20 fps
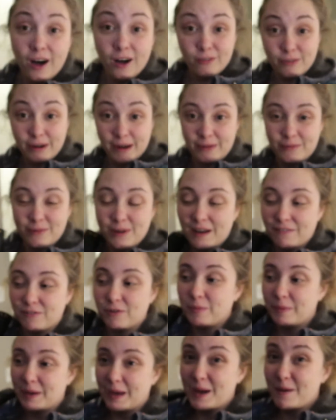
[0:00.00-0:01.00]
Alright, well,
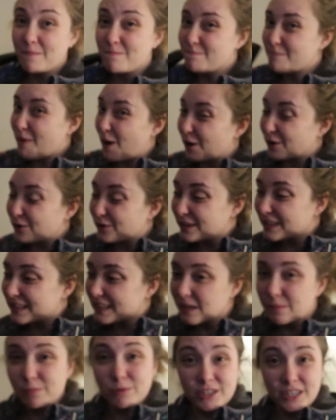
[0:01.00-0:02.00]
after being
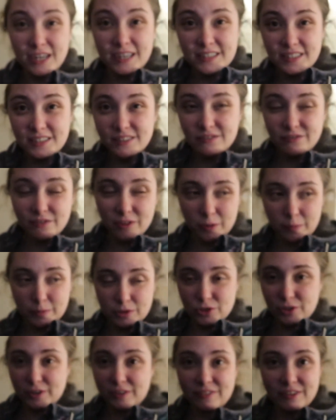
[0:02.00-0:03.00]
moderately productive for the
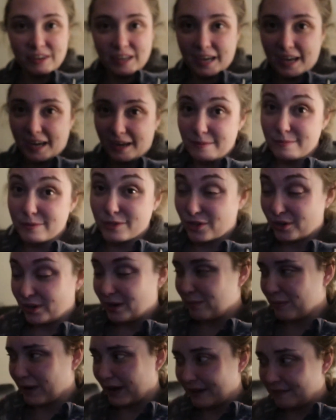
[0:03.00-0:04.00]
majority of the day, I'm
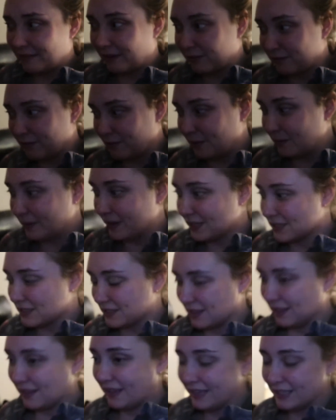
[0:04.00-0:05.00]
sorry I'm kind of out of focus,
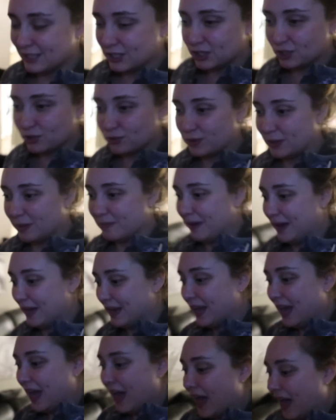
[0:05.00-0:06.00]
the lighting is just really
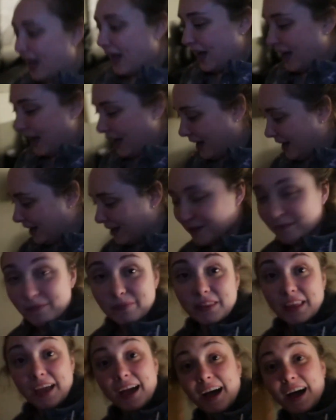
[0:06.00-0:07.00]
bad.
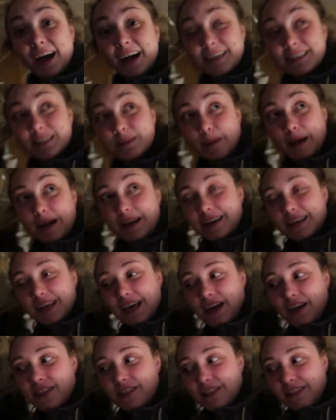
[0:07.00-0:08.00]
I spent
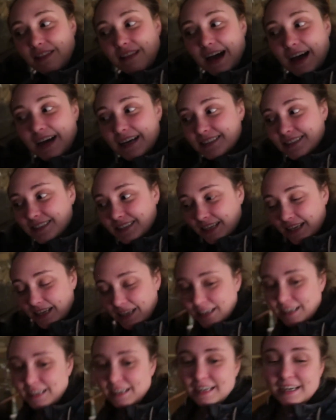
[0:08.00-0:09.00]
the last,
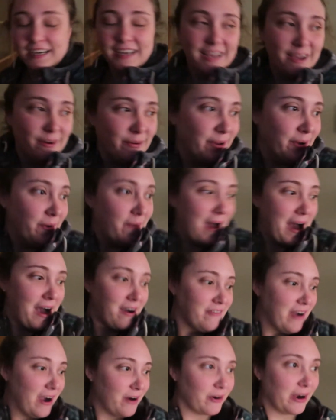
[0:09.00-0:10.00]
I don't know,
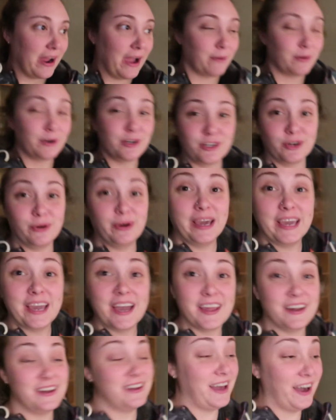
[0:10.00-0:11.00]
half hour, hour doing
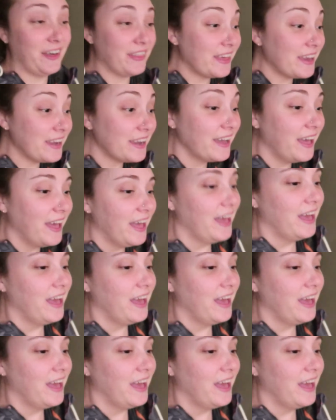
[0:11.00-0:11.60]
nothing,